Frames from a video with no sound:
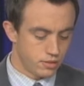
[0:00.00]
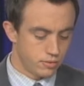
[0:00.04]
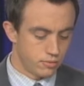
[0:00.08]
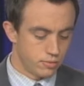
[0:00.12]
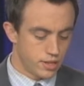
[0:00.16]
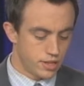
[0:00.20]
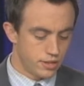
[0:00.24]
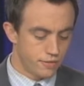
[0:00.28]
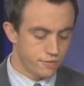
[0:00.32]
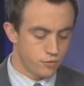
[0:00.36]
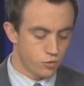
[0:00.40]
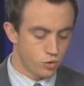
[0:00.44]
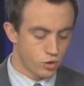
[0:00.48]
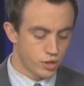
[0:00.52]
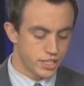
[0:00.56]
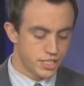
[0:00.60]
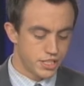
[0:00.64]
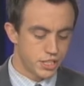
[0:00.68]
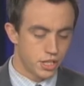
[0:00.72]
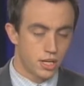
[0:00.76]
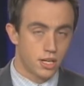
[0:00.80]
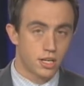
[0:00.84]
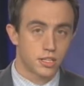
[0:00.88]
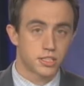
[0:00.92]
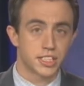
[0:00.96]
Well, 40
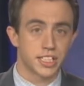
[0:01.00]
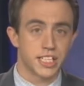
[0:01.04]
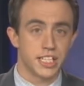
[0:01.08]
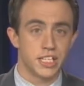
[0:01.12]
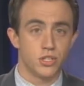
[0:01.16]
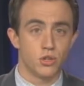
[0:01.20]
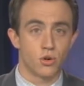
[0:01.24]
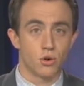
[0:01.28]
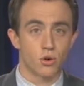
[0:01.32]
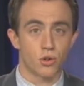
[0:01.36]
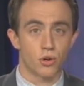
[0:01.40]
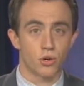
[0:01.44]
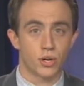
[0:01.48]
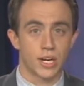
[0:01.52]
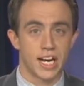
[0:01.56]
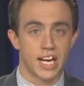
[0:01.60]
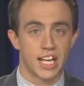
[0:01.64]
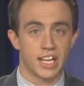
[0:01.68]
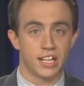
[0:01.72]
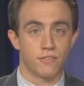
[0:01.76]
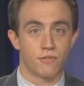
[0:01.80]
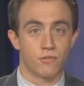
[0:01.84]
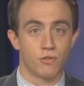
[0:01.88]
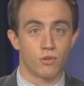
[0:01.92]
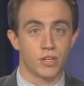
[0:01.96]
dogs in Northern
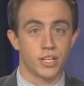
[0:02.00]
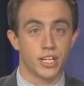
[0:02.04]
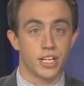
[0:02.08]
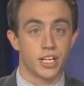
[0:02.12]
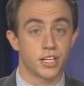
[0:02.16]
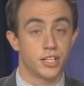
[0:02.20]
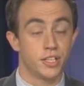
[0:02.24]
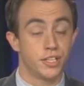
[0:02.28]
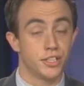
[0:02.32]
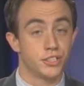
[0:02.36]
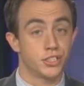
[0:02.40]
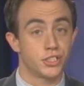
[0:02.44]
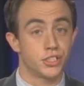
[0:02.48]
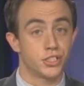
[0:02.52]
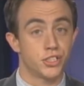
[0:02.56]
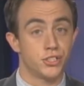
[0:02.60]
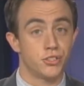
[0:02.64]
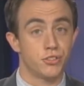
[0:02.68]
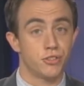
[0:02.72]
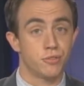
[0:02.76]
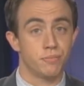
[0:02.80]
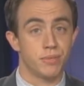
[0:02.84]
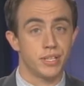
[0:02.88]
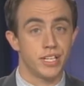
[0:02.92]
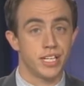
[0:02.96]
California could soon
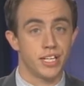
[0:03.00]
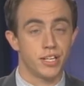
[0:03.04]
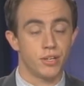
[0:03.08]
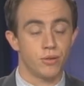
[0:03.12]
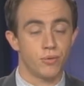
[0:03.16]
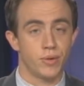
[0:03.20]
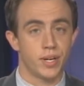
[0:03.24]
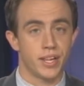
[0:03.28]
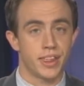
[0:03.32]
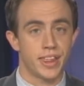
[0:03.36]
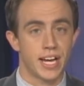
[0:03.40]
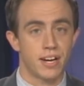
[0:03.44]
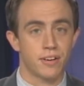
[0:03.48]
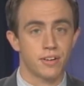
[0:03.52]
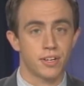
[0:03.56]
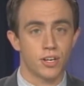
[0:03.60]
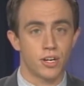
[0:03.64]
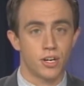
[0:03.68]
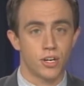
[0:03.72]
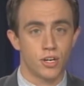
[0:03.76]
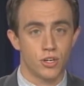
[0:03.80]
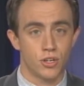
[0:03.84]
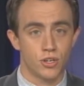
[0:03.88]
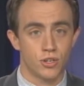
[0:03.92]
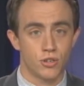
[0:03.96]
be without a
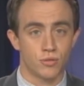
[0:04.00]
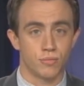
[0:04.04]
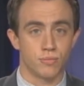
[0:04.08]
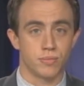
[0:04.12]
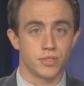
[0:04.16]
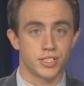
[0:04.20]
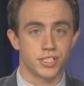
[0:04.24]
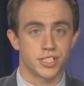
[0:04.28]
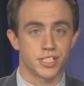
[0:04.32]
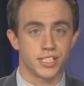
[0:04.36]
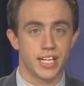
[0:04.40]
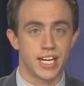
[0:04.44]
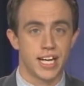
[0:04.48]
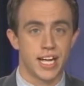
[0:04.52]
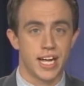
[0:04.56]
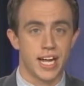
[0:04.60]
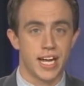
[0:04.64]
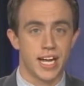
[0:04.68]
home. Today,